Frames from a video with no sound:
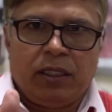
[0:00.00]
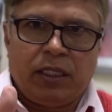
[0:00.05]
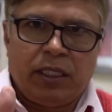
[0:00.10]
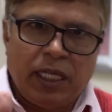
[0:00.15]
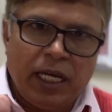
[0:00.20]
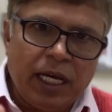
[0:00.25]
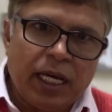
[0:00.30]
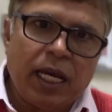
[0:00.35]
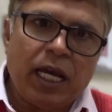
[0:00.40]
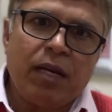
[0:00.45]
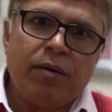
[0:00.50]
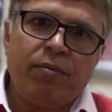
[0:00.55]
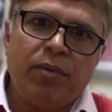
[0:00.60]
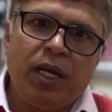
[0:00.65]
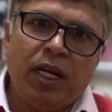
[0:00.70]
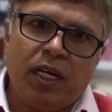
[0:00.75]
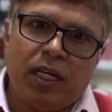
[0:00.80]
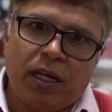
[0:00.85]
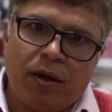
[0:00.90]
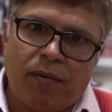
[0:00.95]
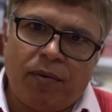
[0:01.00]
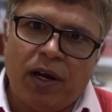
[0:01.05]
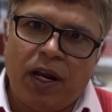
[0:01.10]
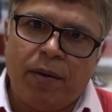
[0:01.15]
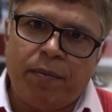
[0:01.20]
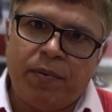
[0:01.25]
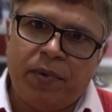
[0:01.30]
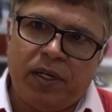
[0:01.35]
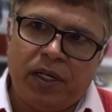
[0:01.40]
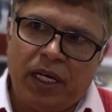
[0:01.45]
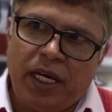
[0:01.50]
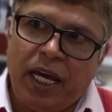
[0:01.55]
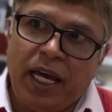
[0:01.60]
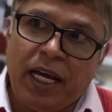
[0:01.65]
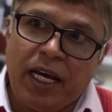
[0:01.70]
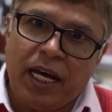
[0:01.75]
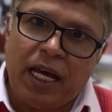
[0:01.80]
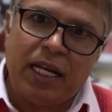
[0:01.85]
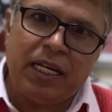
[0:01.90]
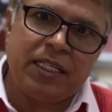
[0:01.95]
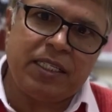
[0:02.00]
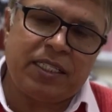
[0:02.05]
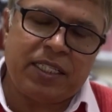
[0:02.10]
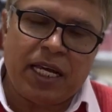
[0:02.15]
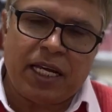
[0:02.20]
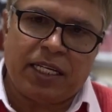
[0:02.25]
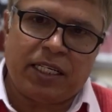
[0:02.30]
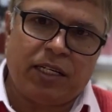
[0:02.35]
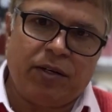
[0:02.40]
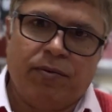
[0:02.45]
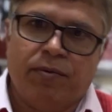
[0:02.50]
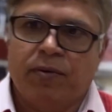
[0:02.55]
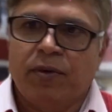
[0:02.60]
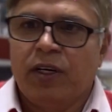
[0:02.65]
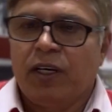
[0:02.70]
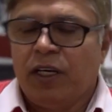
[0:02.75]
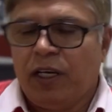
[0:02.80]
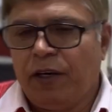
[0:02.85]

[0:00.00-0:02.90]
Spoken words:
they can be developed angle insensitive.